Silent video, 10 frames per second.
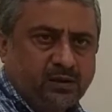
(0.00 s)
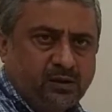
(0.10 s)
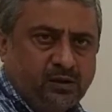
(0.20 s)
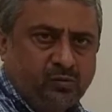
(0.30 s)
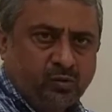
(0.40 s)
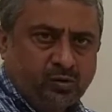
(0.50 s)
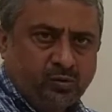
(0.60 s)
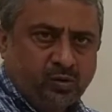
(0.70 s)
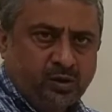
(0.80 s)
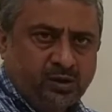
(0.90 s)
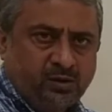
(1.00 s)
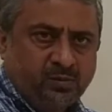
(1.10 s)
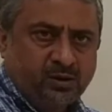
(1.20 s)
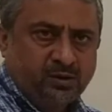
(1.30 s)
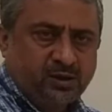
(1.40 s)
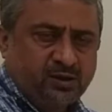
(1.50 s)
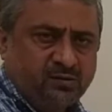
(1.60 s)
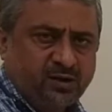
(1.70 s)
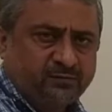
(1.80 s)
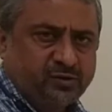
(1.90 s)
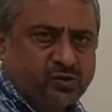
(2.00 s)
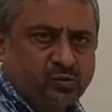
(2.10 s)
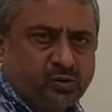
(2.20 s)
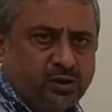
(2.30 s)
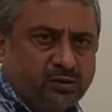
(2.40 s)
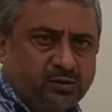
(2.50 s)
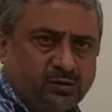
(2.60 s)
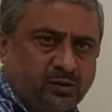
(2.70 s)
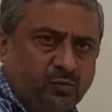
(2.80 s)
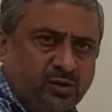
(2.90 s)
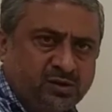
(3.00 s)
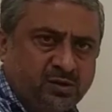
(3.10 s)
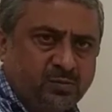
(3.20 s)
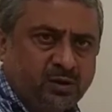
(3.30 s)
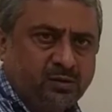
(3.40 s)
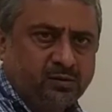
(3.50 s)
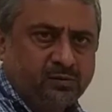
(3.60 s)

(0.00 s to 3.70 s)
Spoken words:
is what you call it demand. That is half the story. Then what is demand?